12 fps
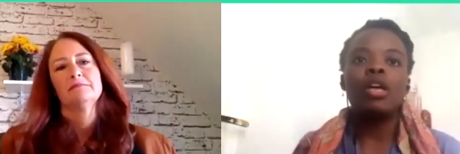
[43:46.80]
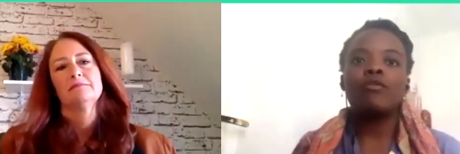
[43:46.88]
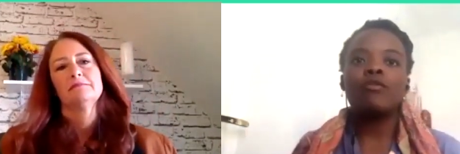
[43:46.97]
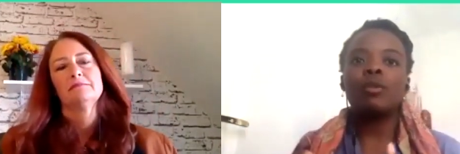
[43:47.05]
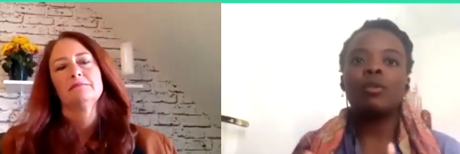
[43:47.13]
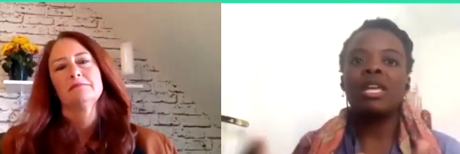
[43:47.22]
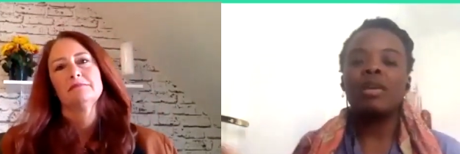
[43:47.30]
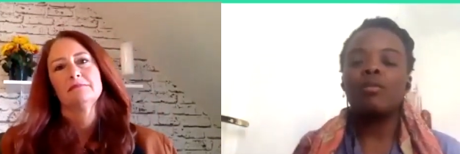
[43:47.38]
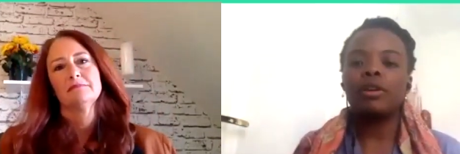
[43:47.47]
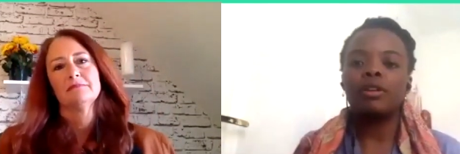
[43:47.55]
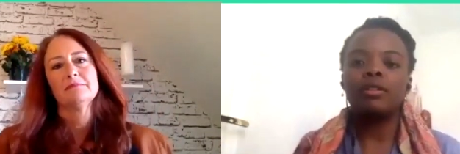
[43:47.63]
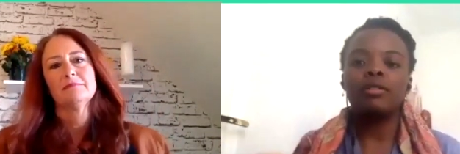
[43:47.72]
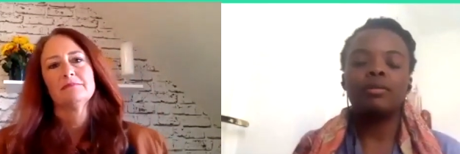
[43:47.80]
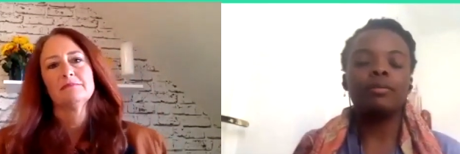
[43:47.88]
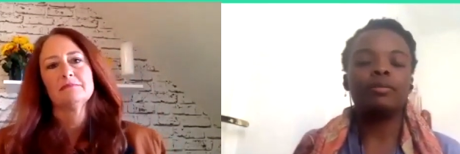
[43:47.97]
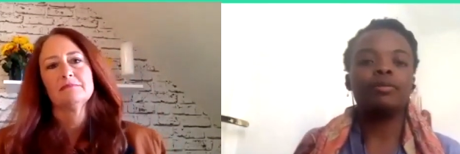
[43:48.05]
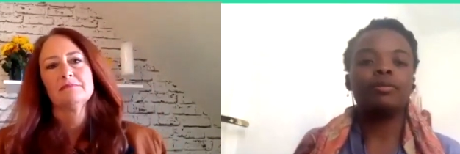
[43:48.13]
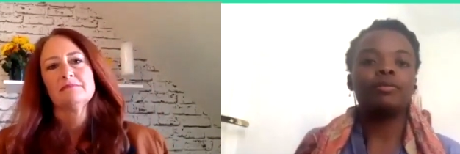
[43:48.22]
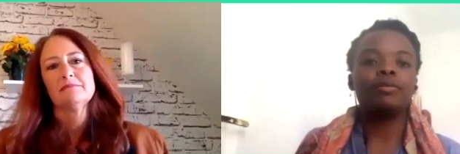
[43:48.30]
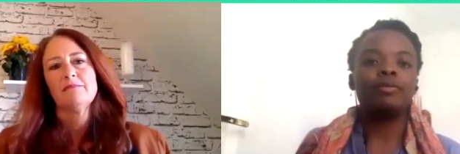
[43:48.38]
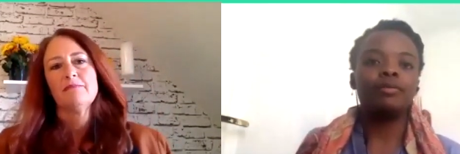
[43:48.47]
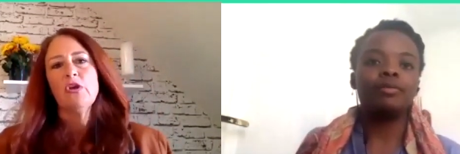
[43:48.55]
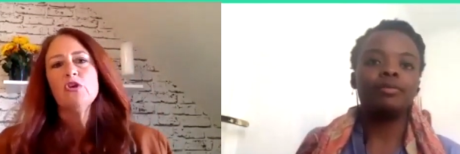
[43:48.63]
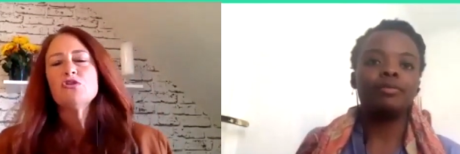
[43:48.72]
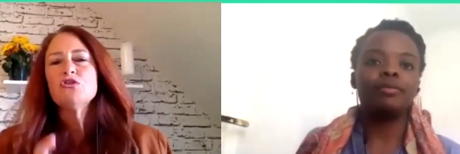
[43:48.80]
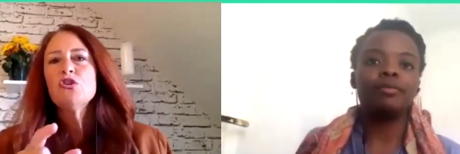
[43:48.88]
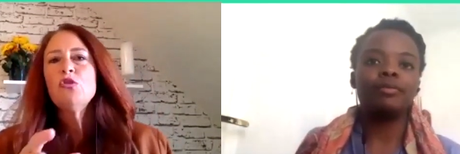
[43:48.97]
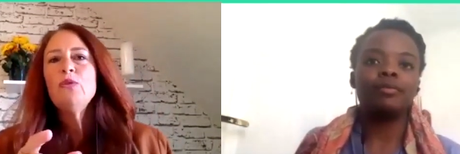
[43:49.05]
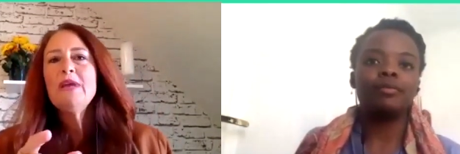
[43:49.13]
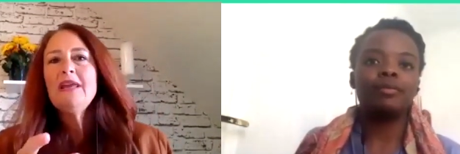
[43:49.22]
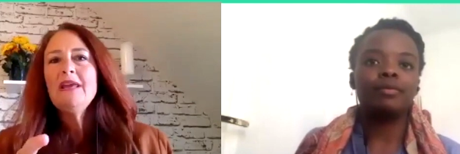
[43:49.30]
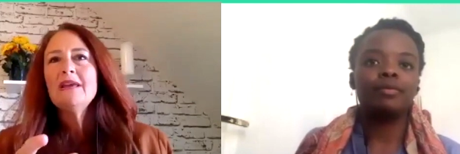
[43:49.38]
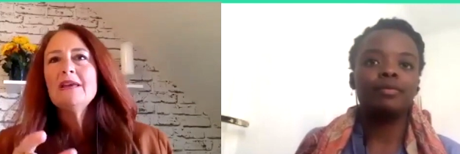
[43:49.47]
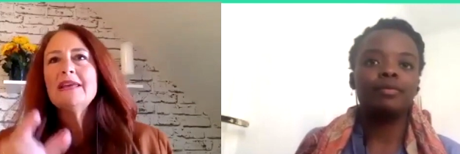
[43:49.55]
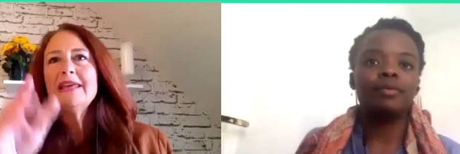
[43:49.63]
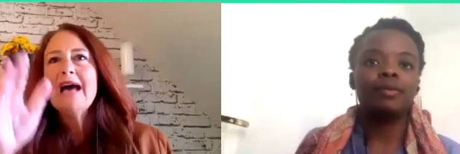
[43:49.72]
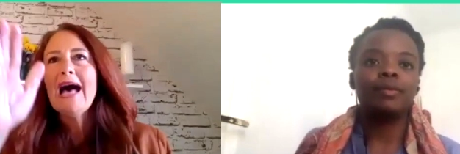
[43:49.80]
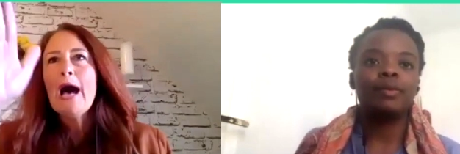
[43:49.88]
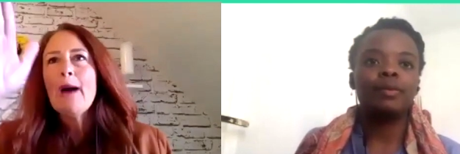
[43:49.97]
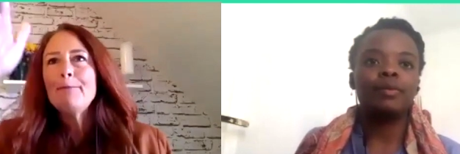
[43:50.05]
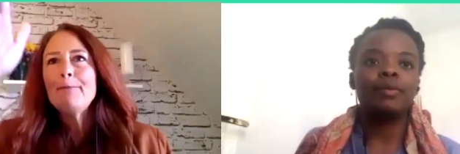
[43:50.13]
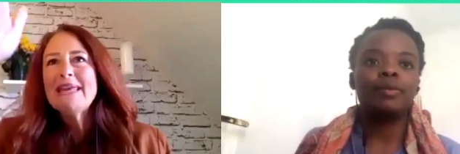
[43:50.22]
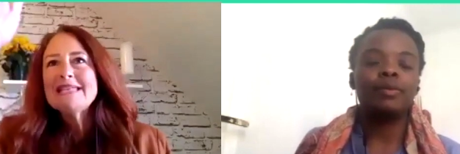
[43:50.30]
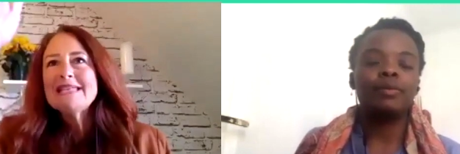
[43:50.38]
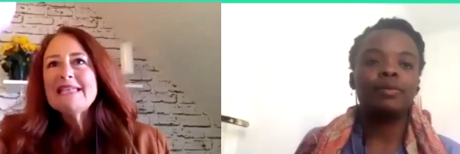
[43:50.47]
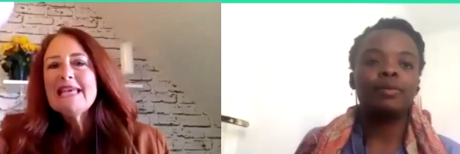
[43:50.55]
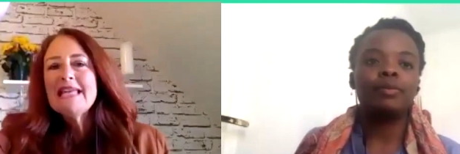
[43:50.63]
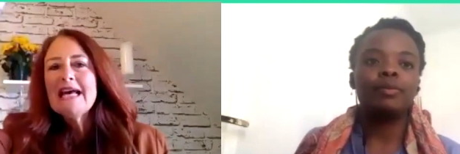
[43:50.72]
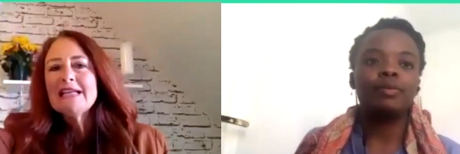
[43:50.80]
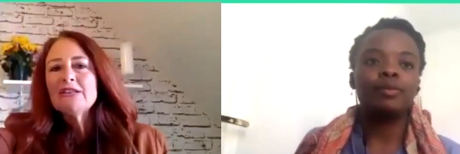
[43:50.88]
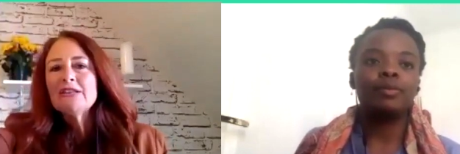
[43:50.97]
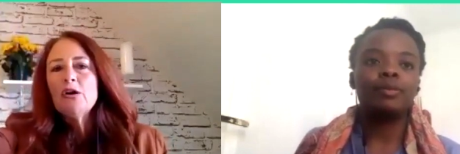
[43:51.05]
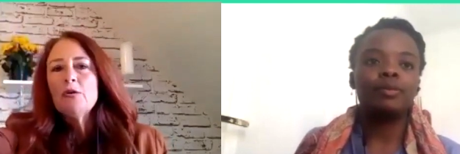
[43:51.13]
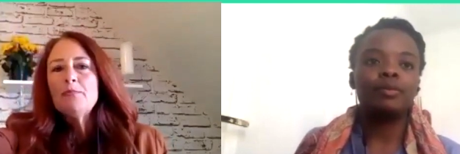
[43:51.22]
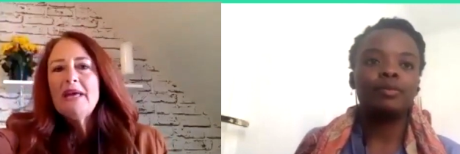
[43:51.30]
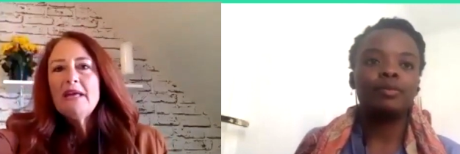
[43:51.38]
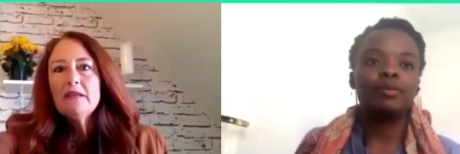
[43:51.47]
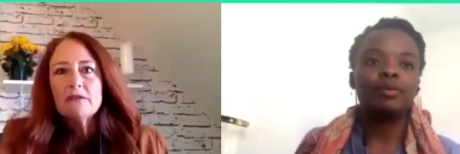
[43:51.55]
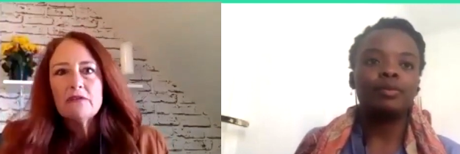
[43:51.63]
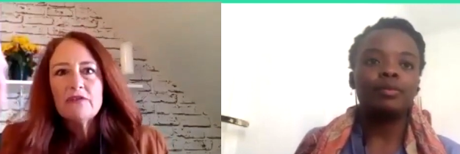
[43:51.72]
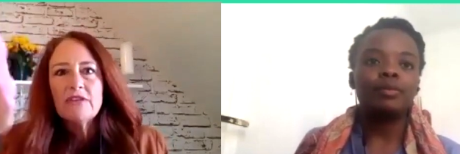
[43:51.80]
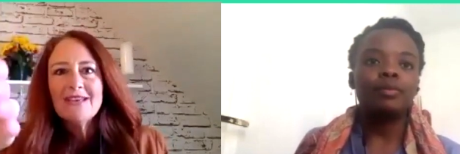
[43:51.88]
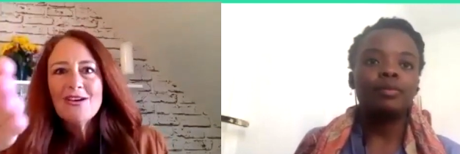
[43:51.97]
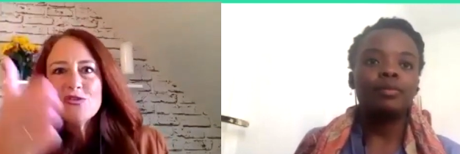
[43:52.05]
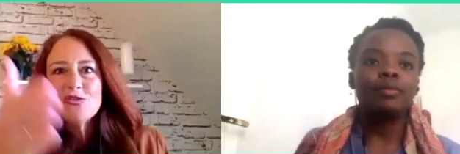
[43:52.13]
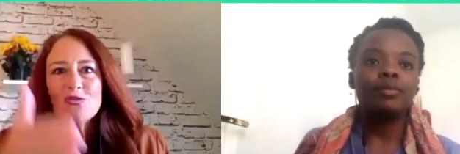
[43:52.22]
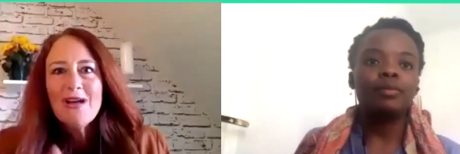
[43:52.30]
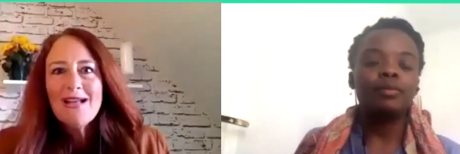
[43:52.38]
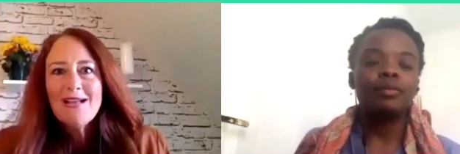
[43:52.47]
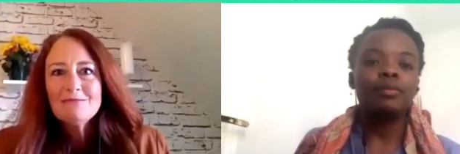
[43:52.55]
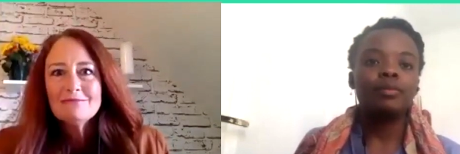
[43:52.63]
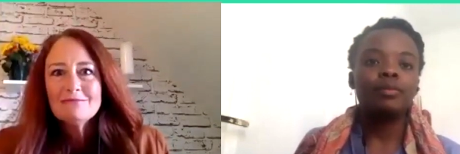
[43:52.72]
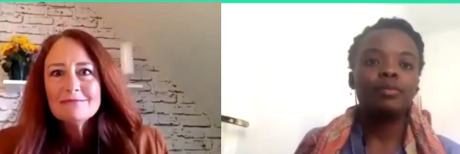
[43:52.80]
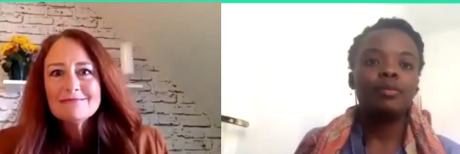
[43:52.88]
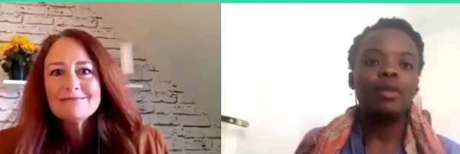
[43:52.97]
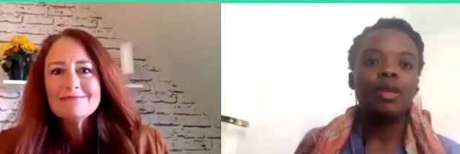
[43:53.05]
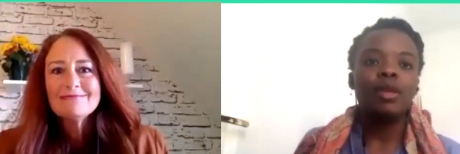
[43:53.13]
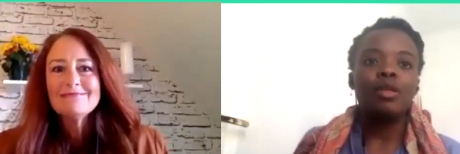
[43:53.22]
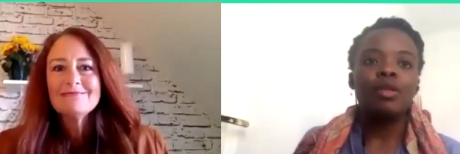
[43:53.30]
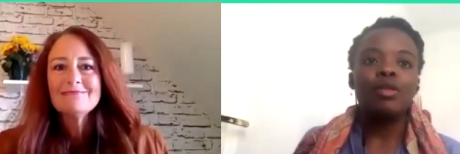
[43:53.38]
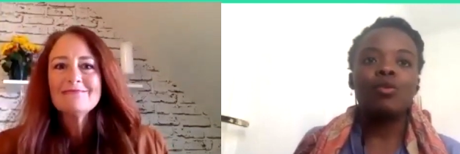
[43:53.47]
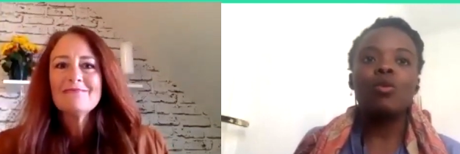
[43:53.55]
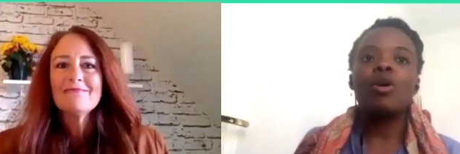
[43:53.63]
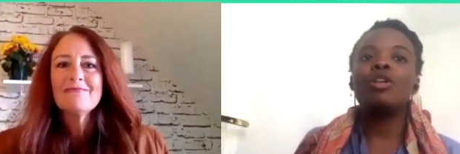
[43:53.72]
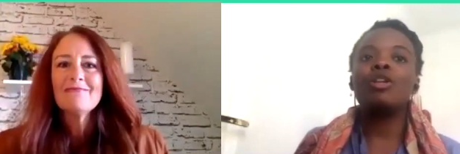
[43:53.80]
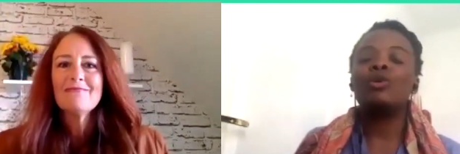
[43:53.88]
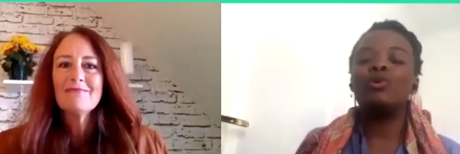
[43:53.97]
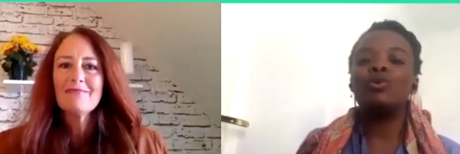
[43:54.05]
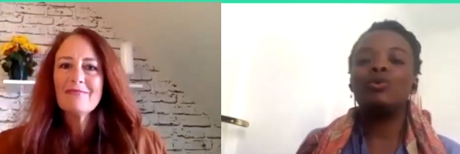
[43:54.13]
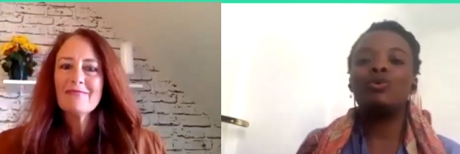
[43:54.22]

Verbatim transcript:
Speaker 1: from a neighborhood.
Speaker 2: Celui qui a apaisé la tempête vit en toi.
Speaker 1: The one who